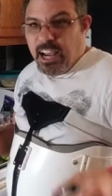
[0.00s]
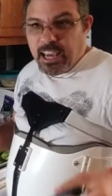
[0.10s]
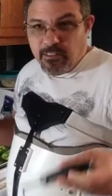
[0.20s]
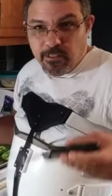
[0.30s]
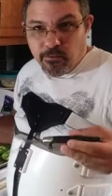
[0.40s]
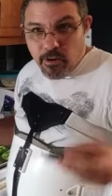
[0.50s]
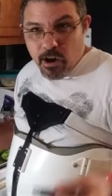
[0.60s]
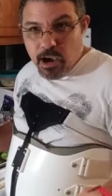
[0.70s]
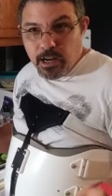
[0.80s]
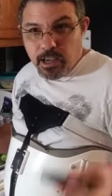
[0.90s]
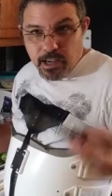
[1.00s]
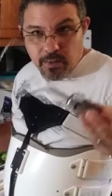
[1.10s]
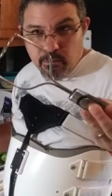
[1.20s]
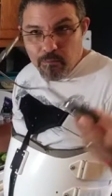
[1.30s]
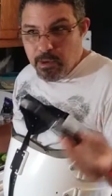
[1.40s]
it gets it fine and
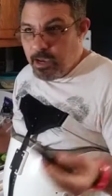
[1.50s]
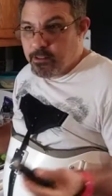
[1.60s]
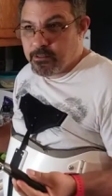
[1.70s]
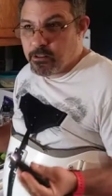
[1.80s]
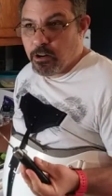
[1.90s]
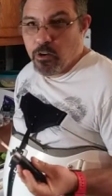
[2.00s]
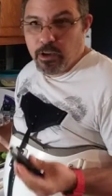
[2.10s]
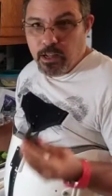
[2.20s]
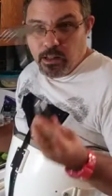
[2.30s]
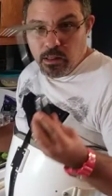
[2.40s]
it makes sure you don't get